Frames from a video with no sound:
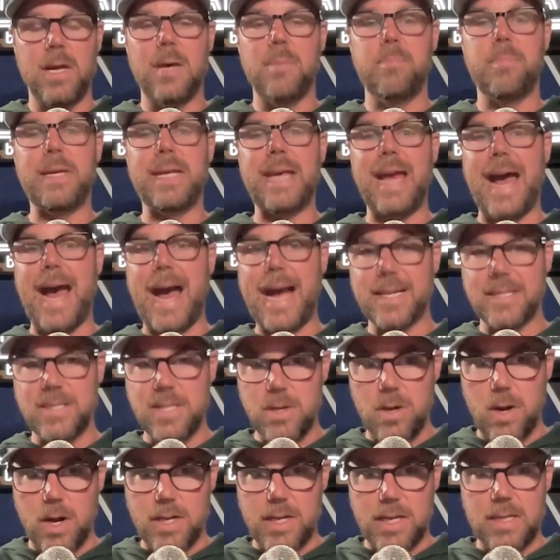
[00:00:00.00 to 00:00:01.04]
be acted
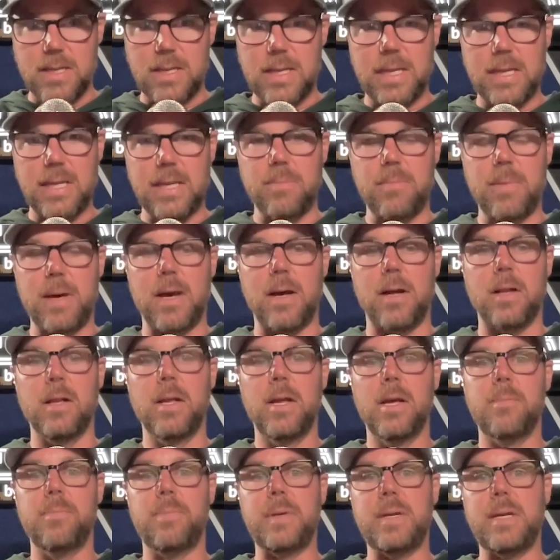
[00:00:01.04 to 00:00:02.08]
on in the email,
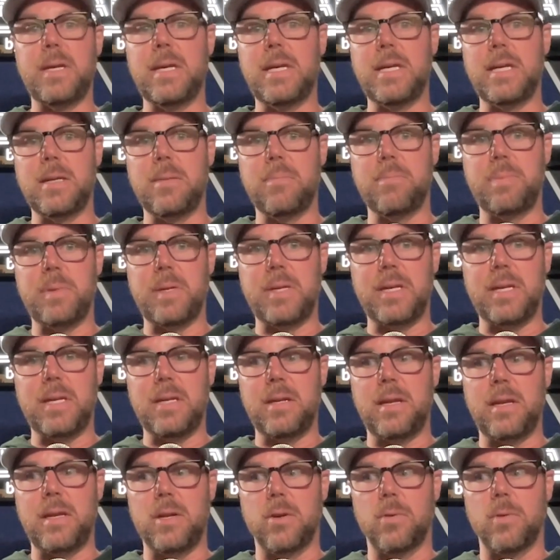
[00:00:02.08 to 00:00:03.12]
be
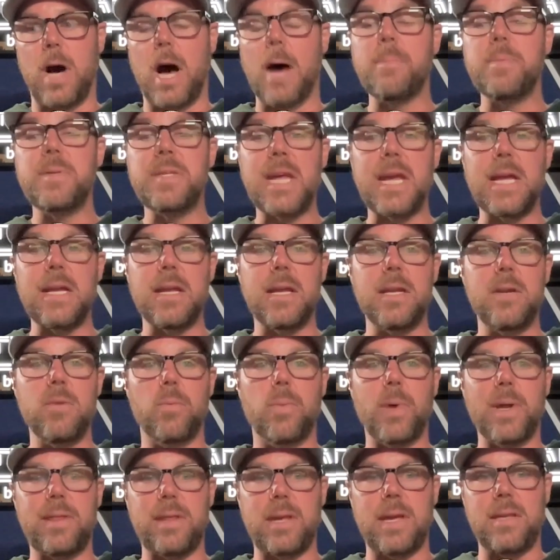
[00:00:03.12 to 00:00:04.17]
be you know updated
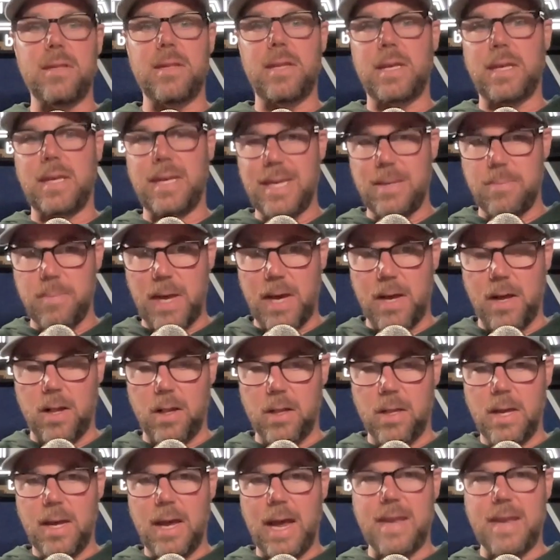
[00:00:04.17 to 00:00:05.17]
within the email,